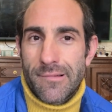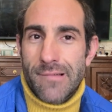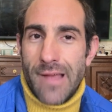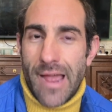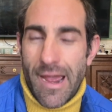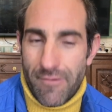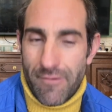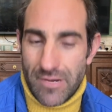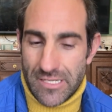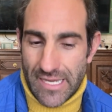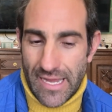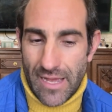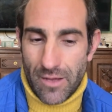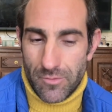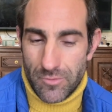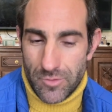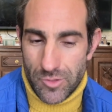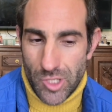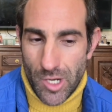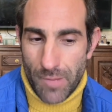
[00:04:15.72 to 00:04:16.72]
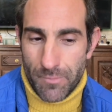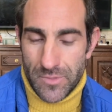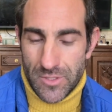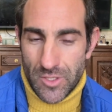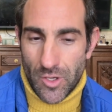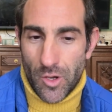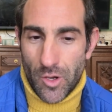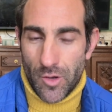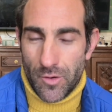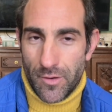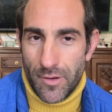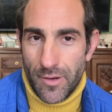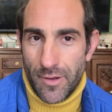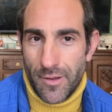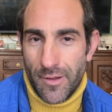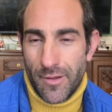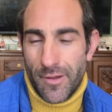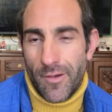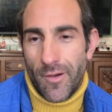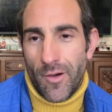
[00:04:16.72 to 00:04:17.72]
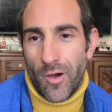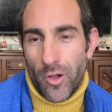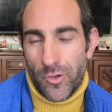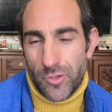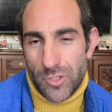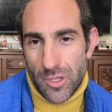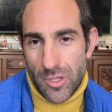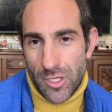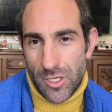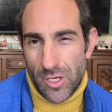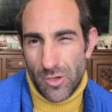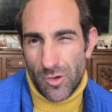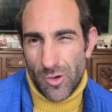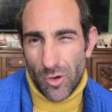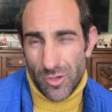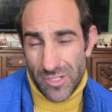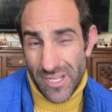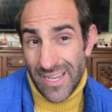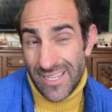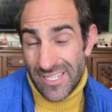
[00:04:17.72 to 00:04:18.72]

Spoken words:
Harry Skelton jumps onto the new course.